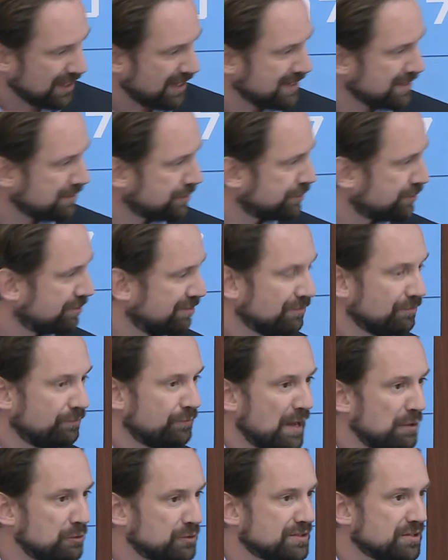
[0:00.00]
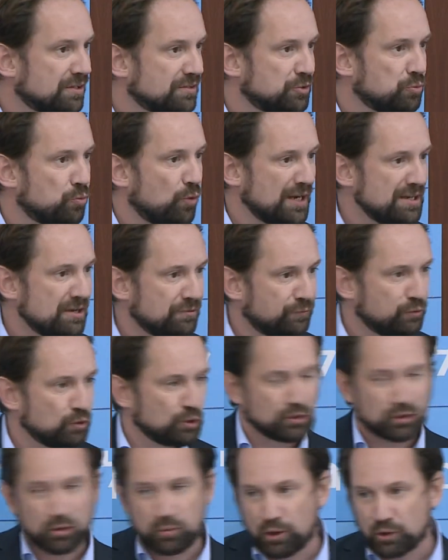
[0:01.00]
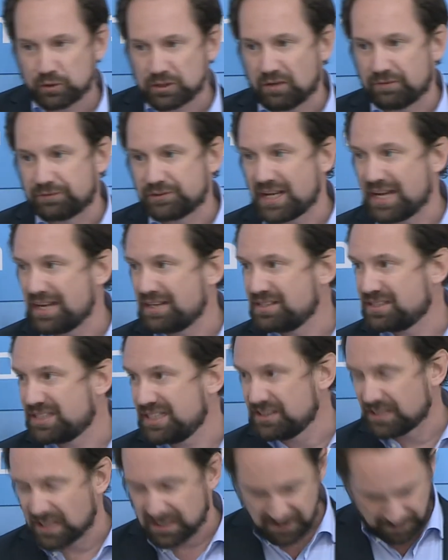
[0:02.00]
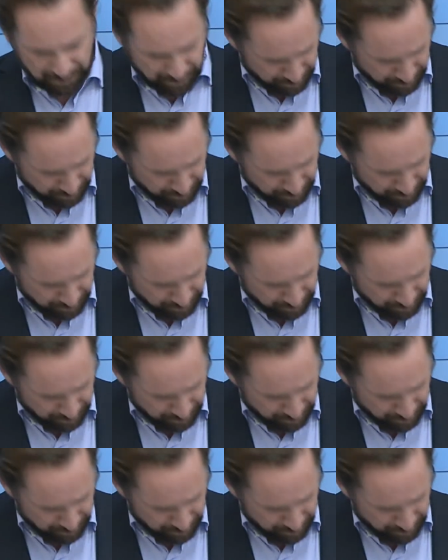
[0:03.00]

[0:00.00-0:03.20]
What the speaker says: I found the wonderful quote of Dan Diener,